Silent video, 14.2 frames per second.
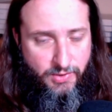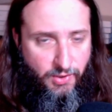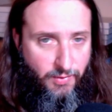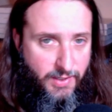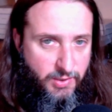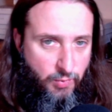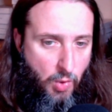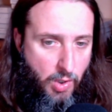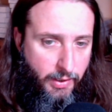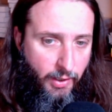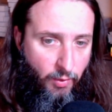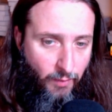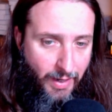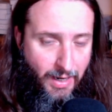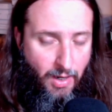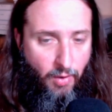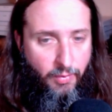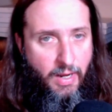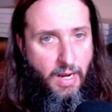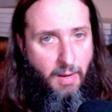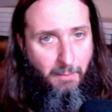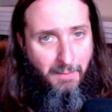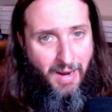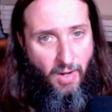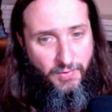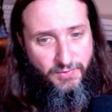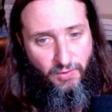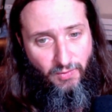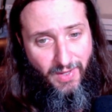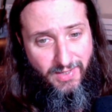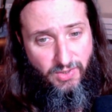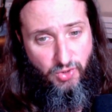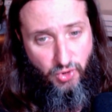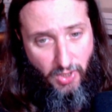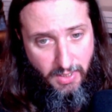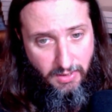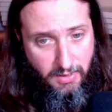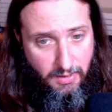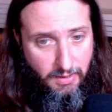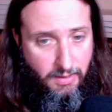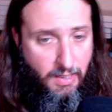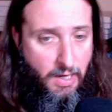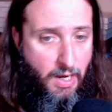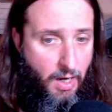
so less walking around. Mounts are less janky.